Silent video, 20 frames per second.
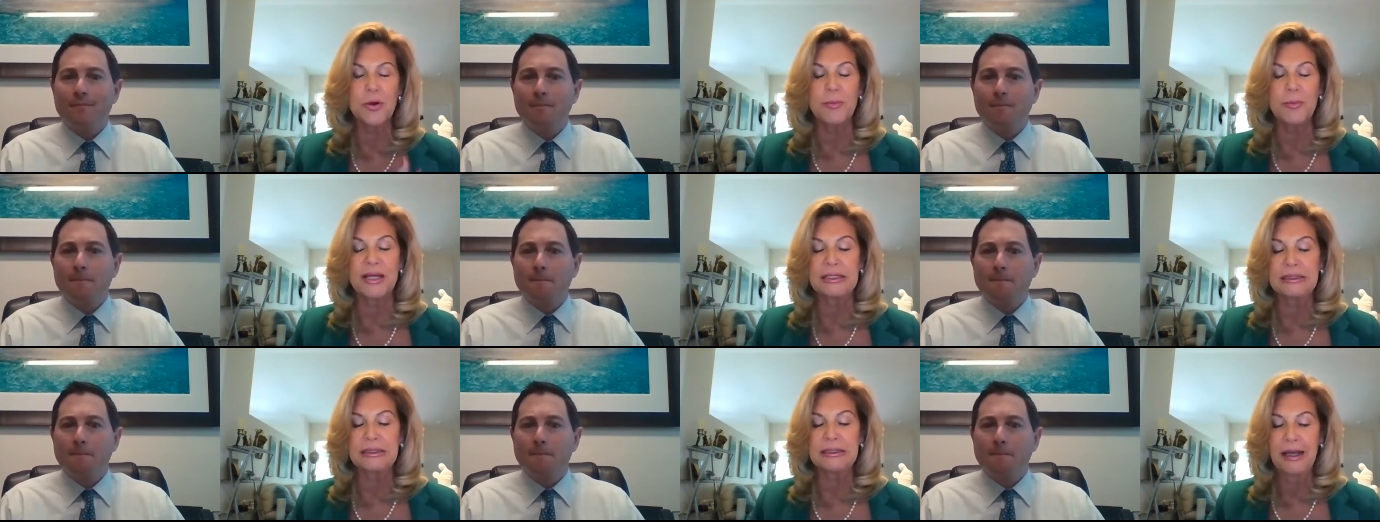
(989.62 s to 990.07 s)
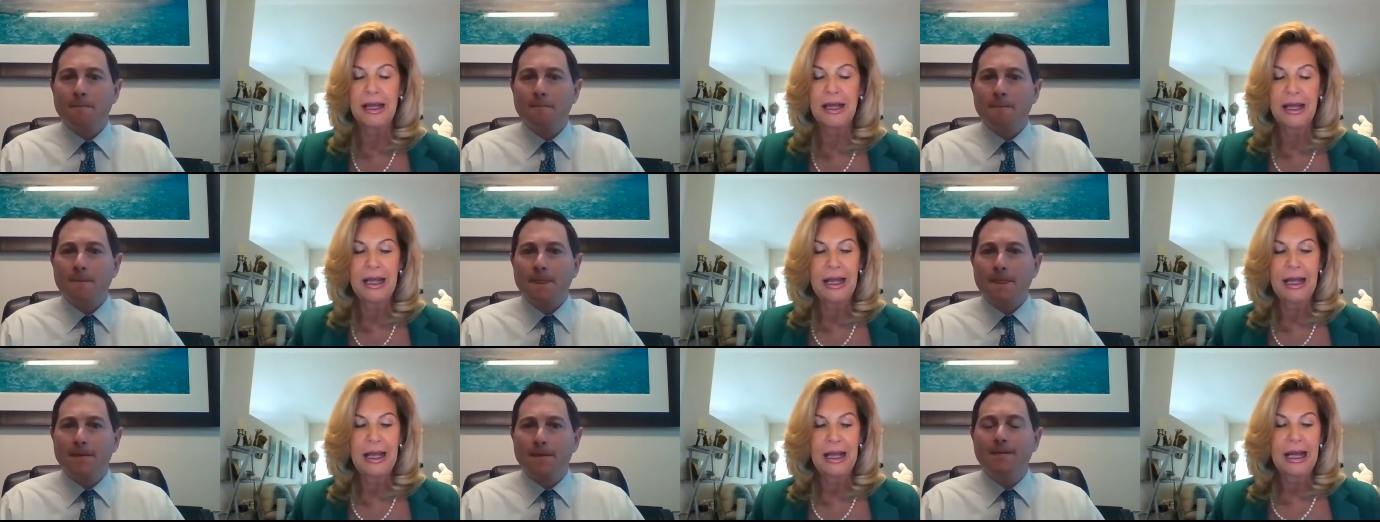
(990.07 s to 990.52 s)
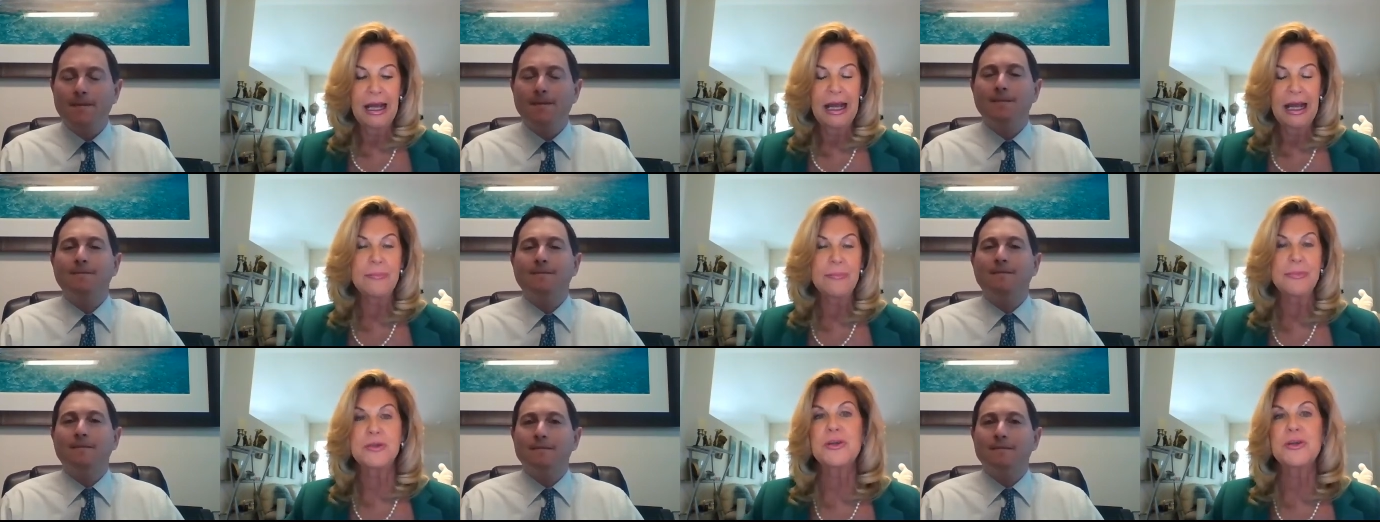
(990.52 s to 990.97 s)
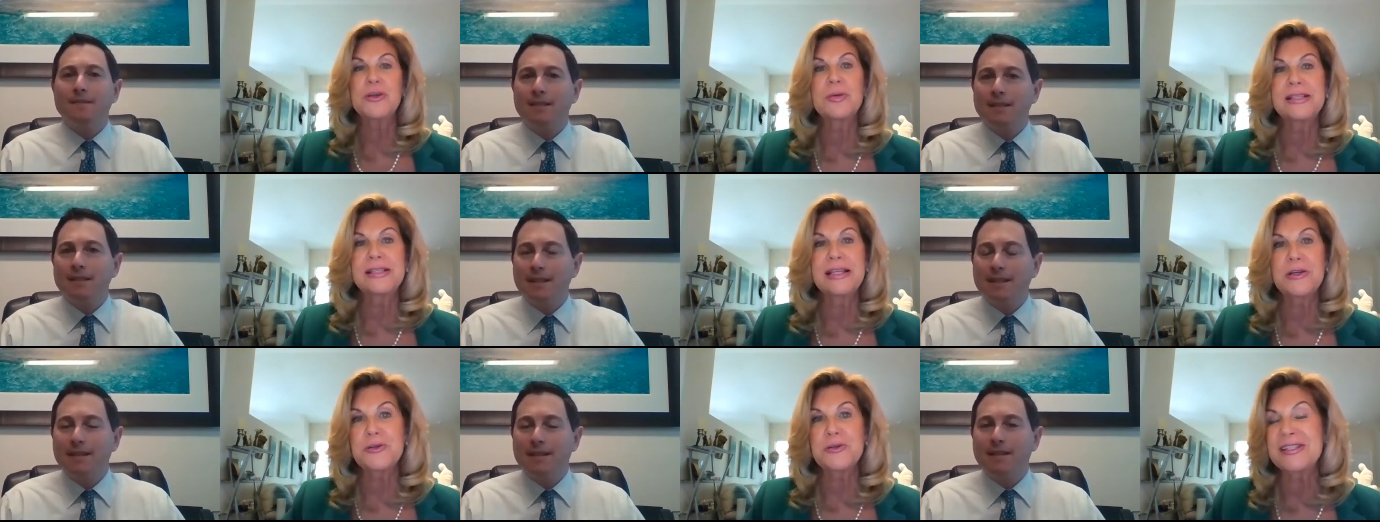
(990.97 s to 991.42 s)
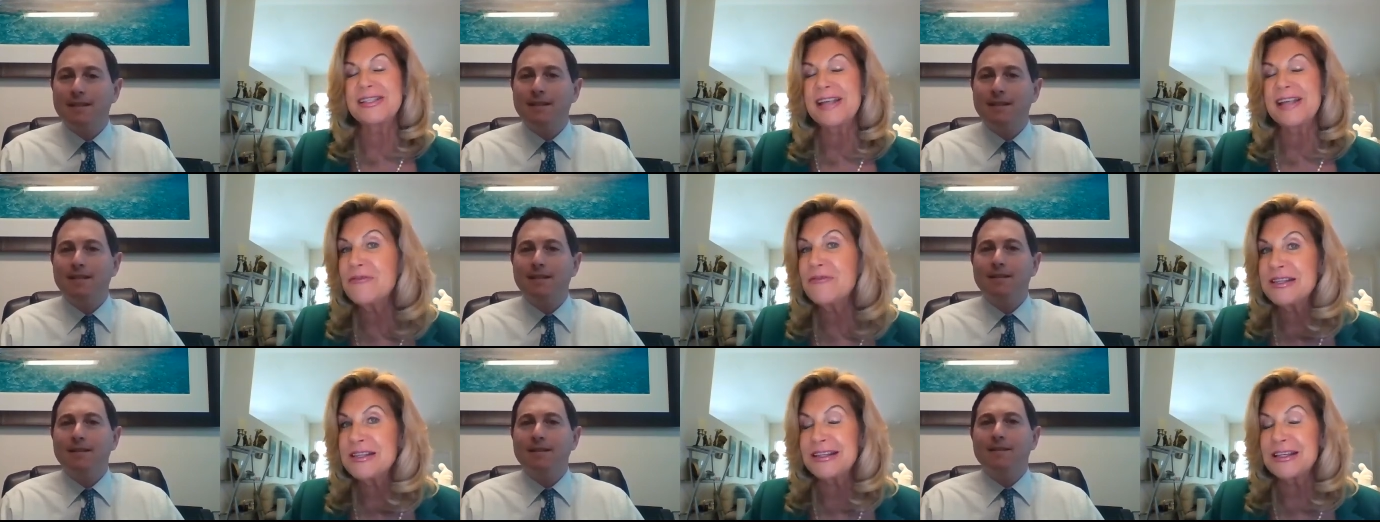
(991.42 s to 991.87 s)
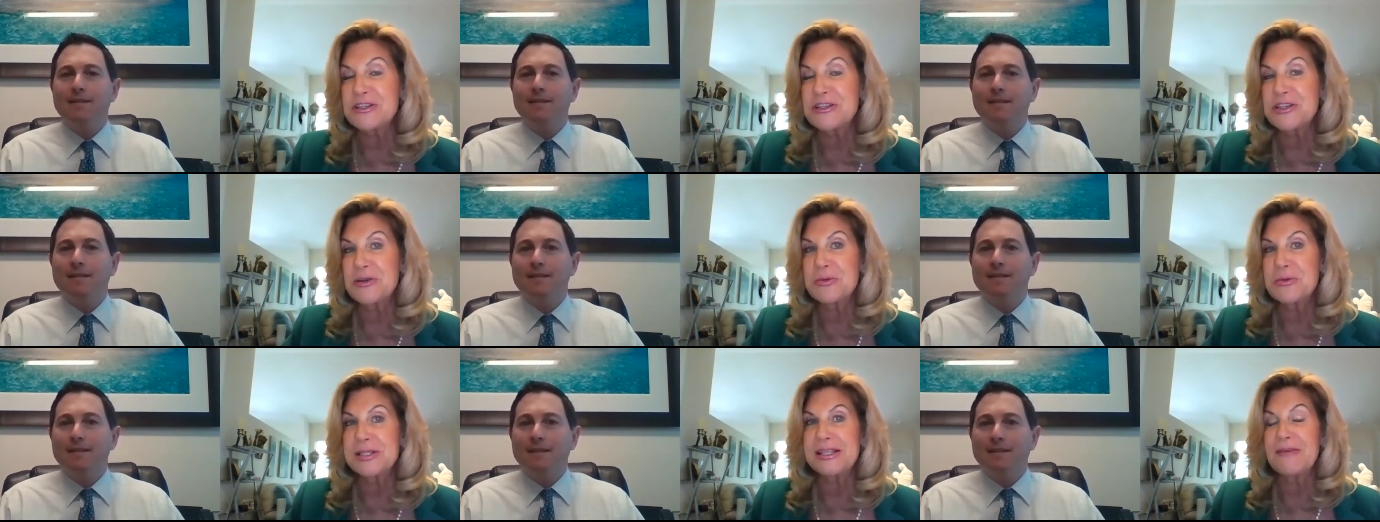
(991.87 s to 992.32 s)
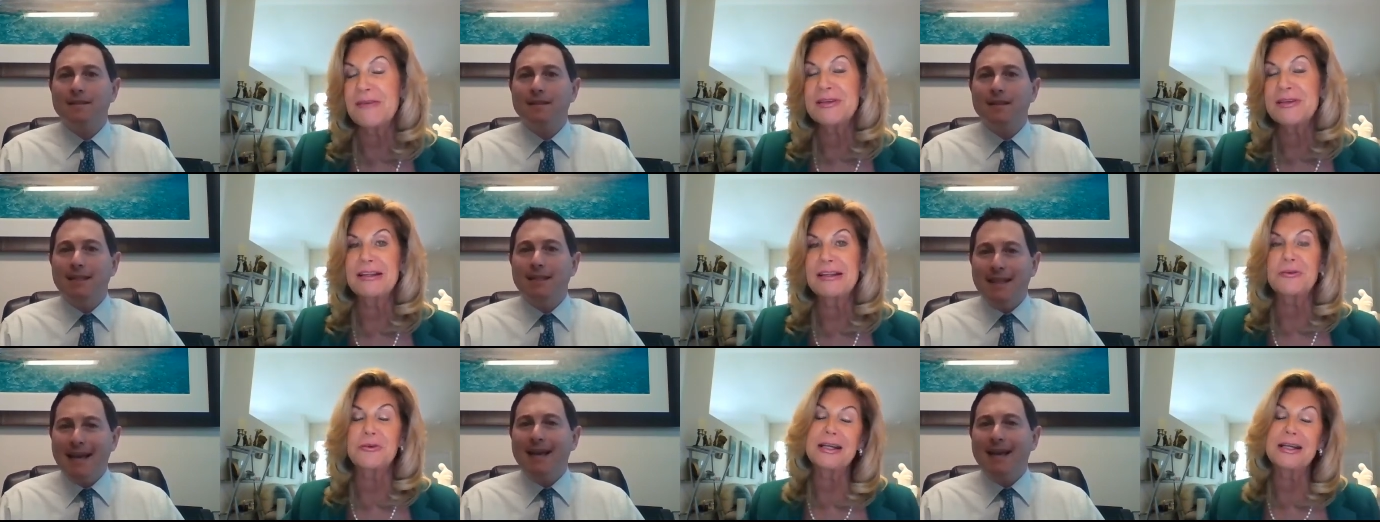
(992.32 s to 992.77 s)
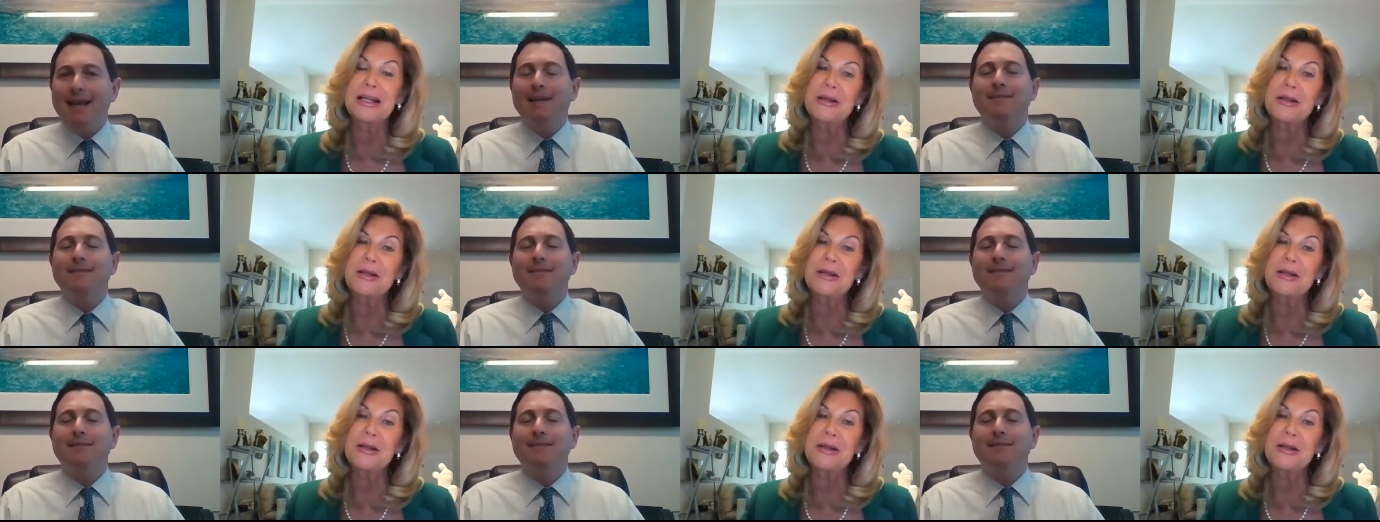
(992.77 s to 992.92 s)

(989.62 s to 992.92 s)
Speaker 1: woman. But she was in her 70s. She was 73